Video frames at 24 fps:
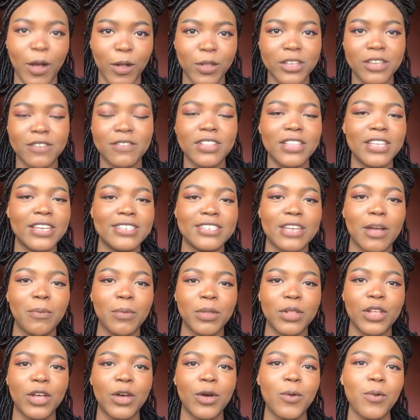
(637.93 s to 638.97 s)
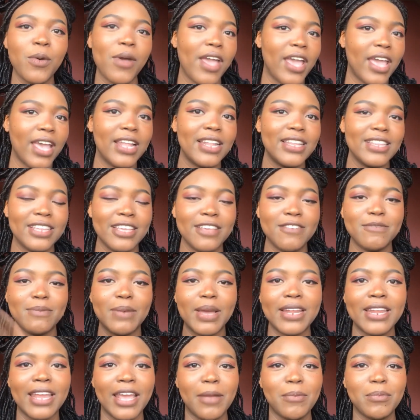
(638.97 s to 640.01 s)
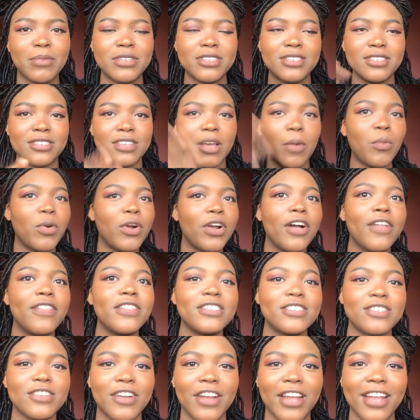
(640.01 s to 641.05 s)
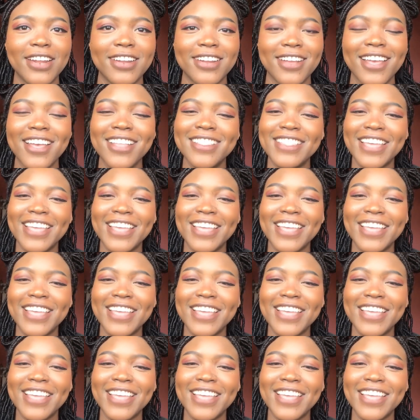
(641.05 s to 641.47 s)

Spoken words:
I'll leave a link down below and leave my name somewhere on the screen.